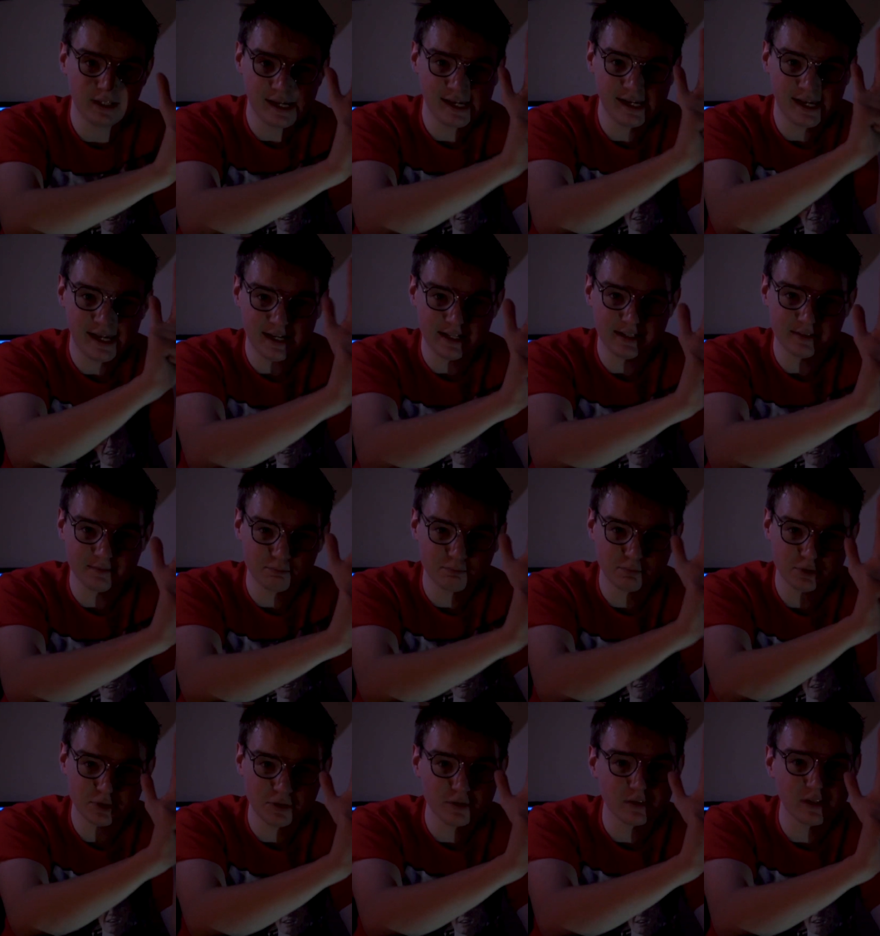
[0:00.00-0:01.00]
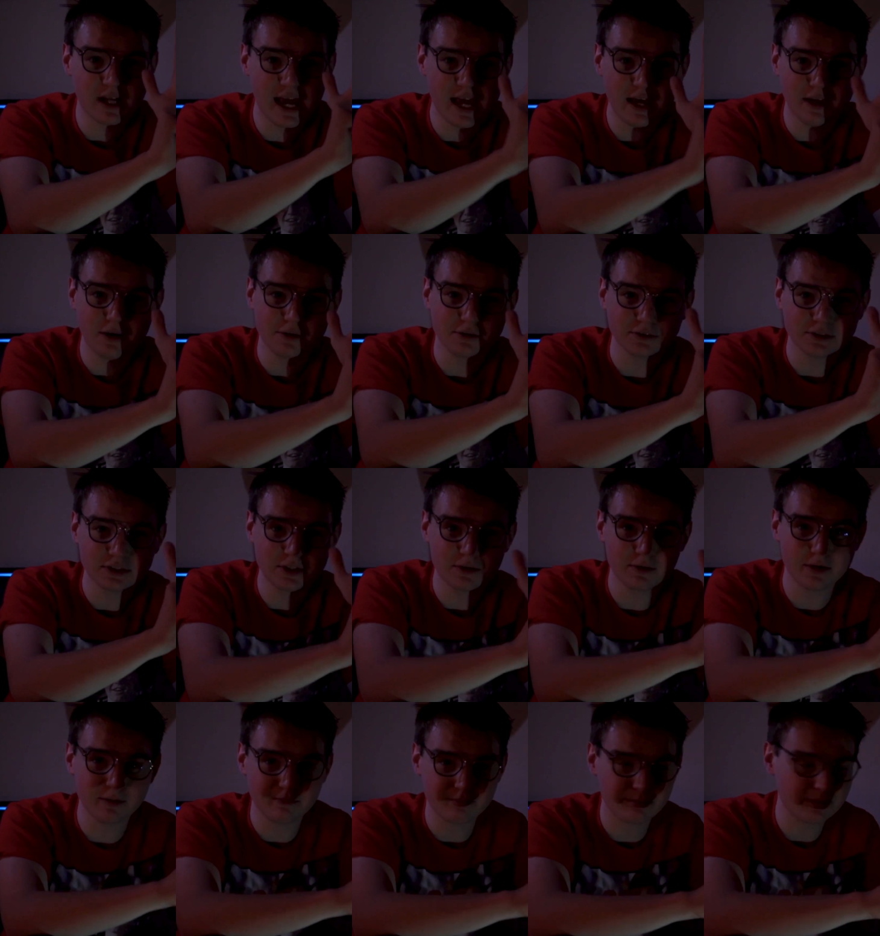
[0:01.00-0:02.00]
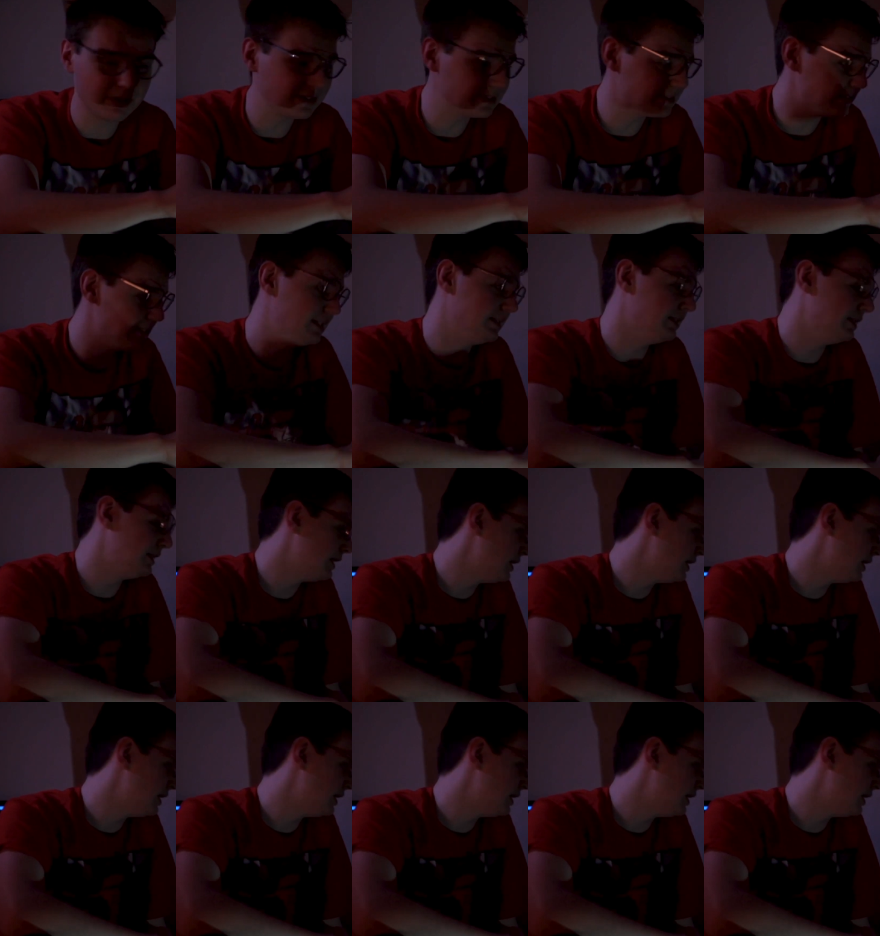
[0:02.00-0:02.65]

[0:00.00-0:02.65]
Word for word: it at a certain angle so it plugs in.